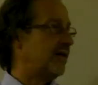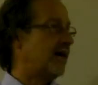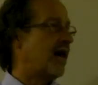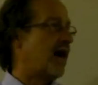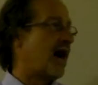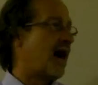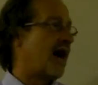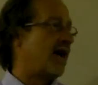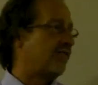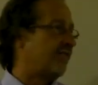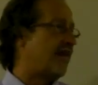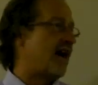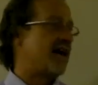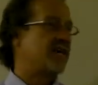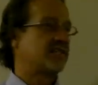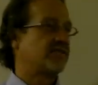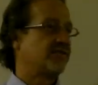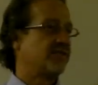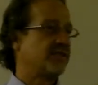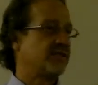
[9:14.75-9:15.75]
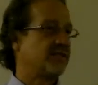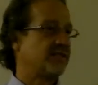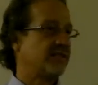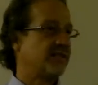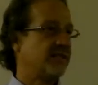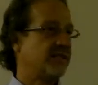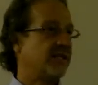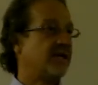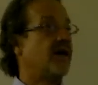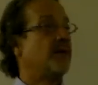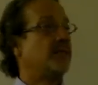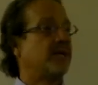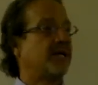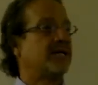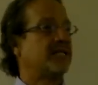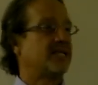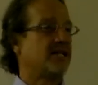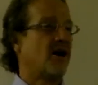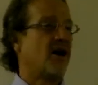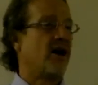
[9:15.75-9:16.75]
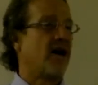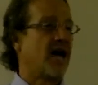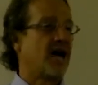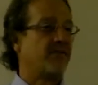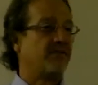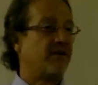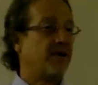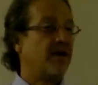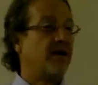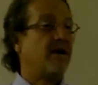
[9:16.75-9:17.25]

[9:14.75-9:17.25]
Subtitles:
High phosphorus. Because they all have...